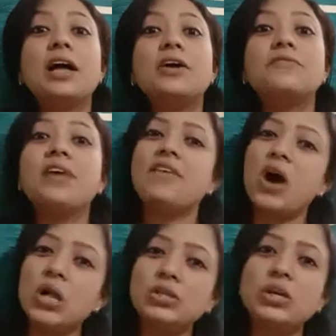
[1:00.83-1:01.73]
We have
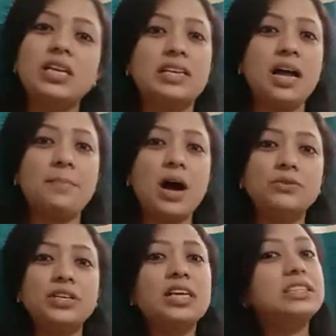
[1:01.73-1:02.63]
also learned
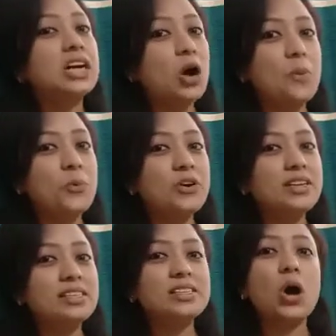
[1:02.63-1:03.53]
about the
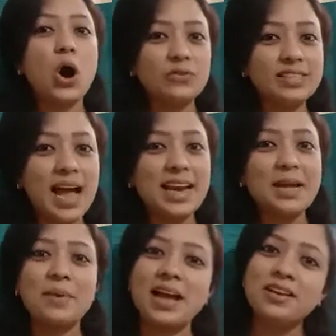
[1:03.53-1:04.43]
components of
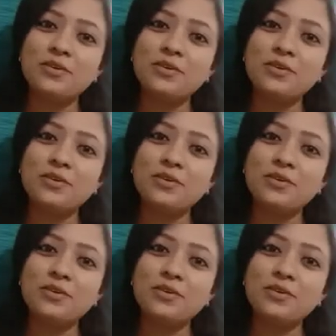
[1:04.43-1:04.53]
xylem and